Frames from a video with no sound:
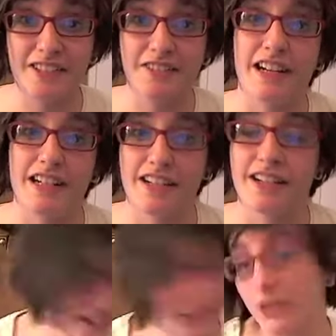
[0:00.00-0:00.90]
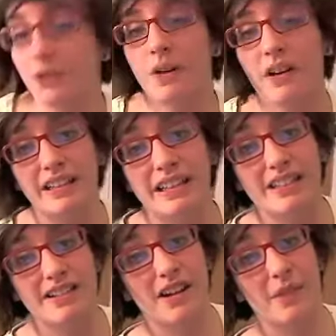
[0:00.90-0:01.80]
Greta. So I need
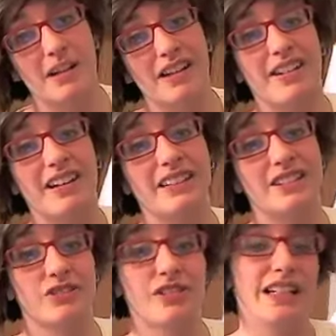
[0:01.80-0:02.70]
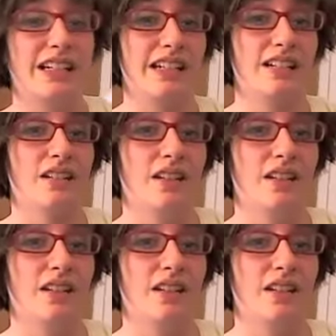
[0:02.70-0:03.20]
to learn my lines, really.